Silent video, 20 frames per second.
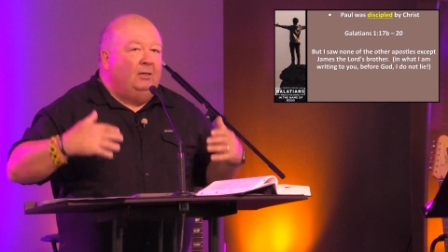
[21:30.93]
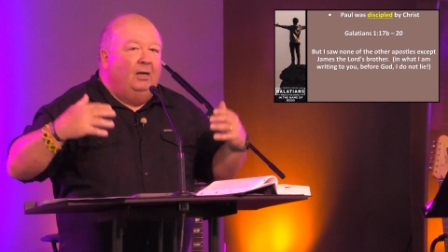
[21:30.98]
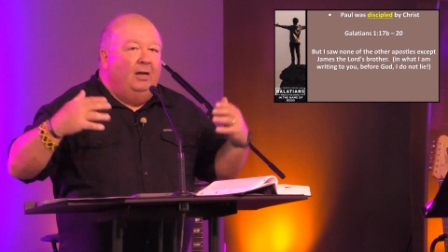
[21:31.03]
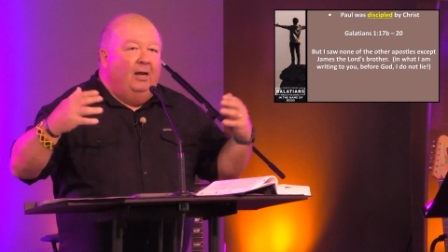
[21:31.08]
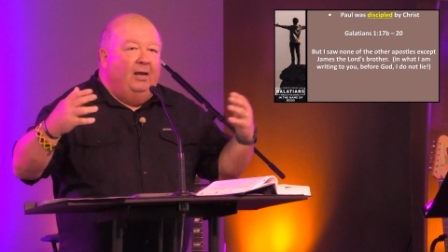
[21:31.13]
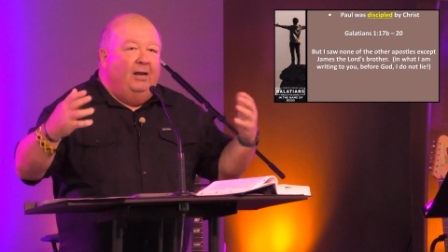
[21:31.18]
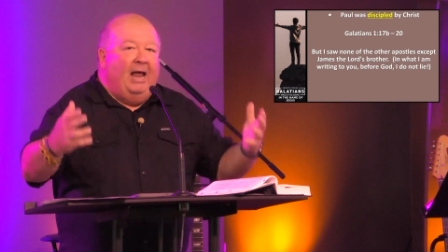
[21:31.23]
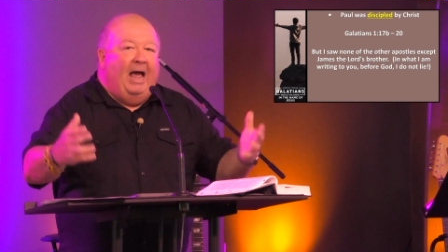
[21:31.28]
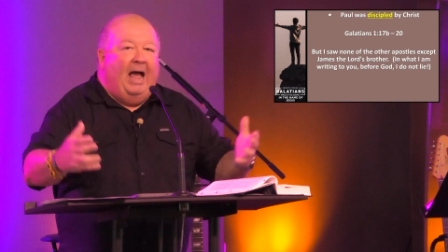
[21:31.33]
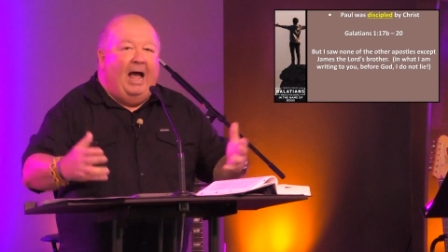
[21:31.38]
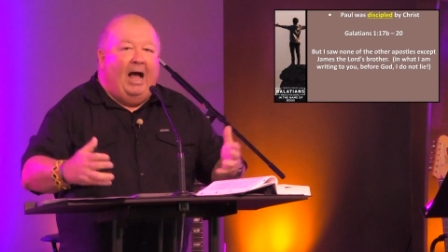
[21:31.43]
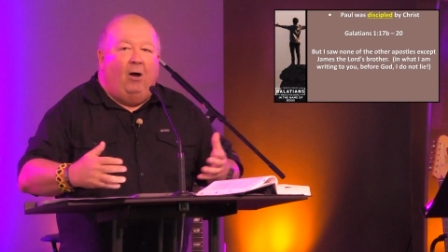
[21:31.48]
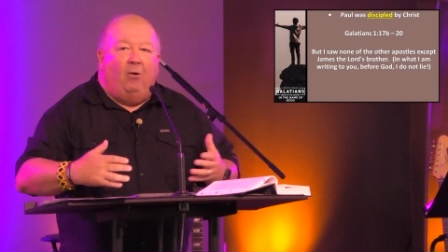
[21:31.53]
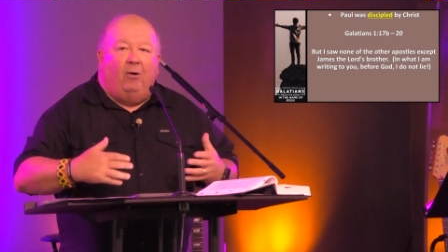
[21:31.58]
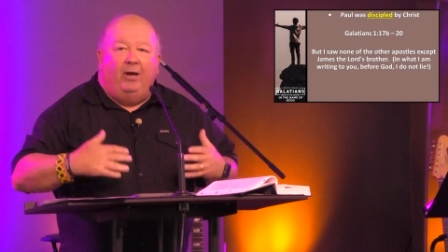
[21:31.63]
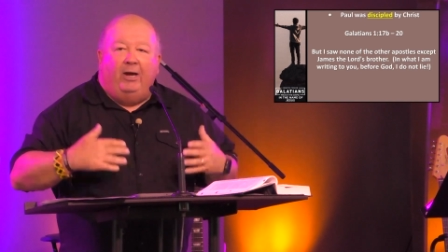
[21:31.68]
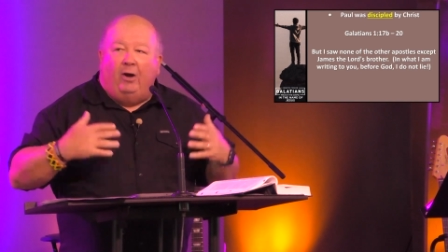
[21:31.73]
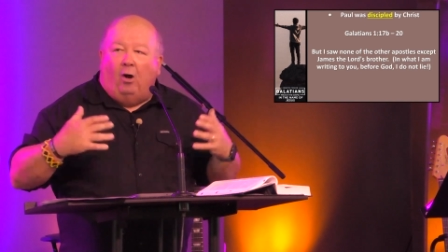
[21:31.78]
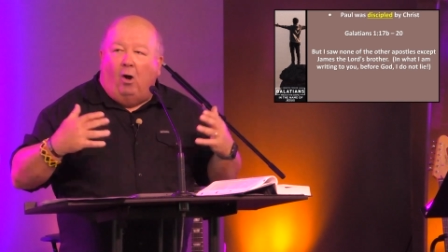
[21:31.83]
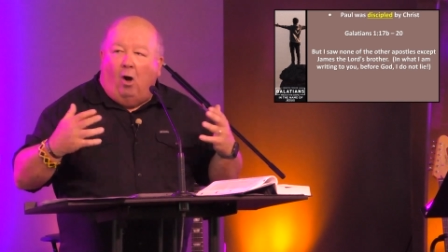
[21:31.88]
and how
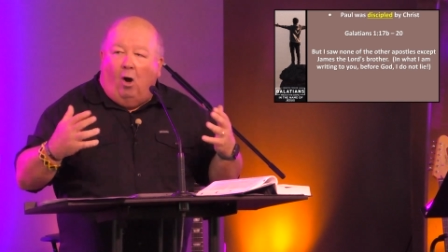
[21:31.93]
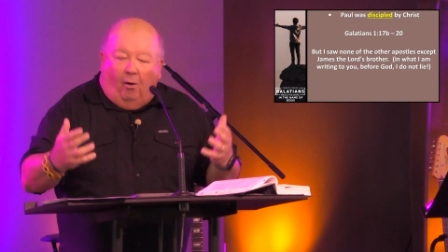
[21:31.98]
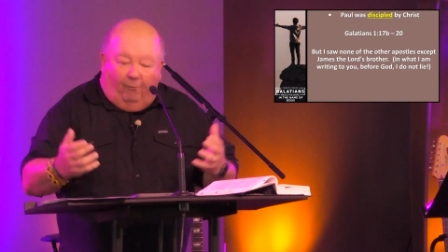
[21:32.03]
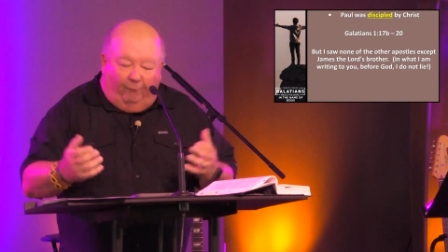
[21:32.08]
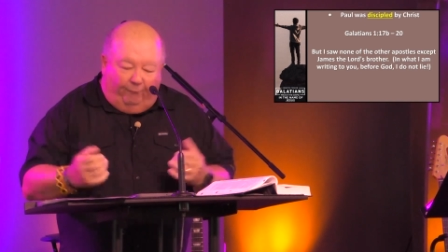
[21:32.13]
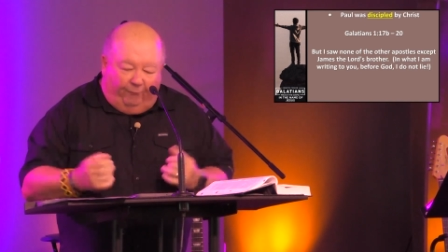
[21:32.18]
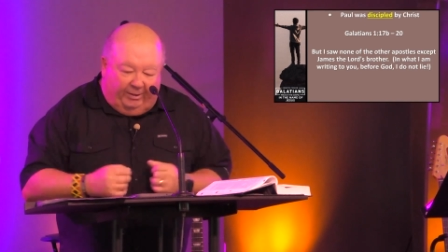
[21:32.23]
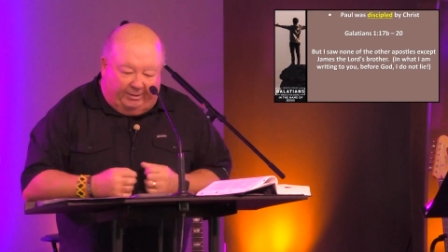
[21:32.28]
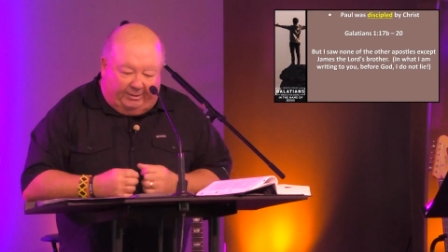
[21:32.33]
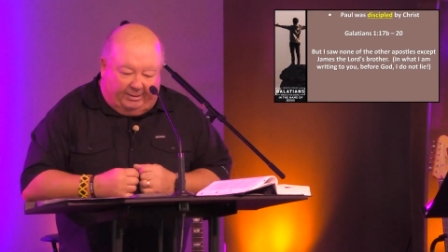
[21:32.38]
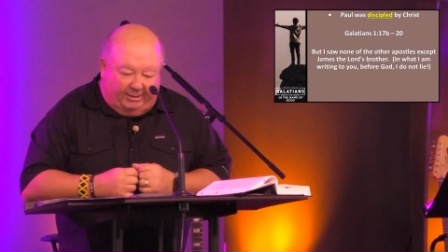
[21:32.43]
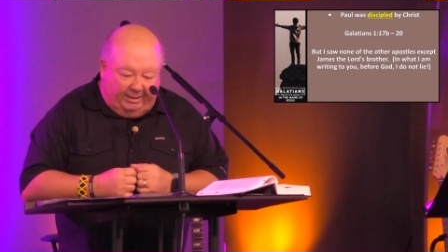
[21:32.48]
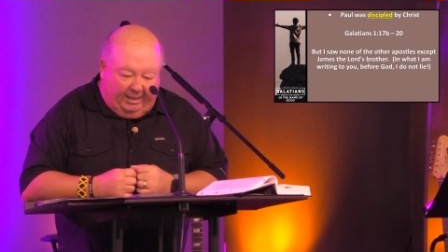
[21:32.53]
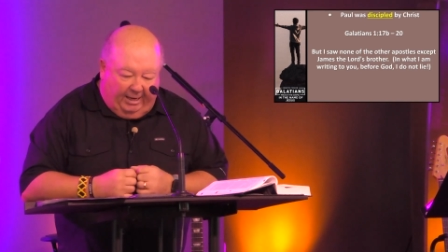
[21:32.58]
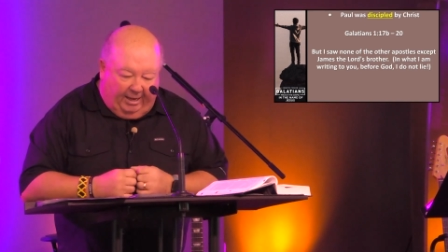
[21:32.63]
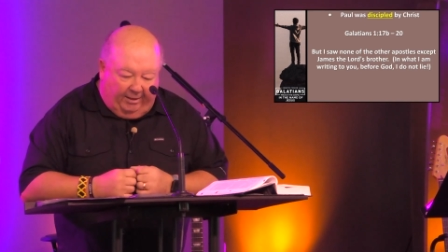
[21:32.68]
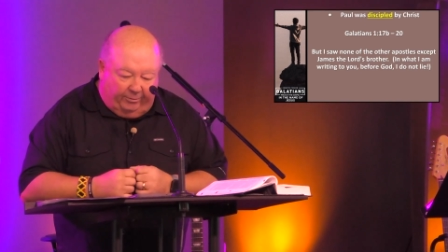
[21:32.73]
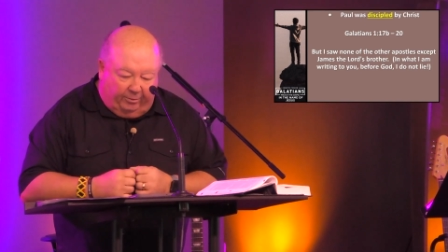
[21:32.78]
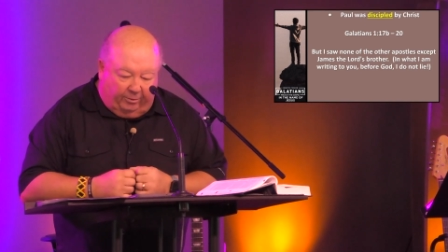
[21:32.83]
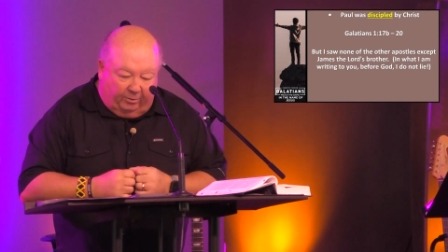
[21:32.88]
it all fit
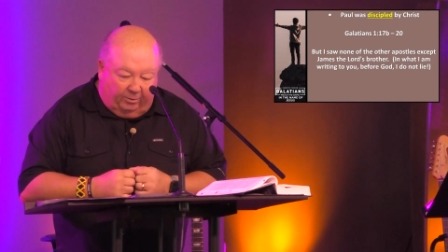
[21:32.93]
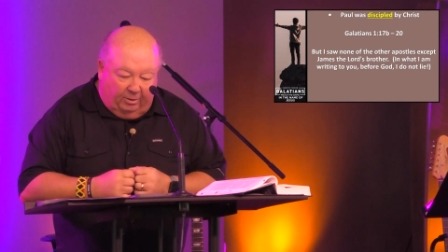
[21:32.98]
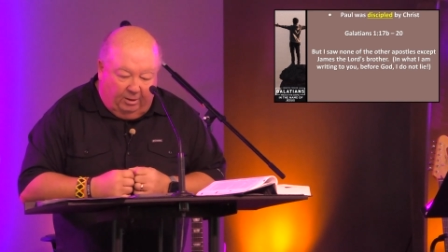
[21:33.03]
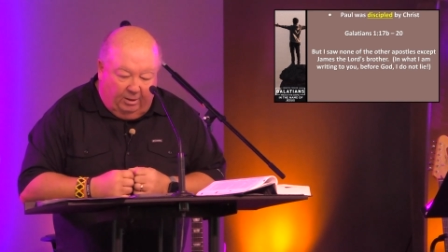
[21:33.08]
together.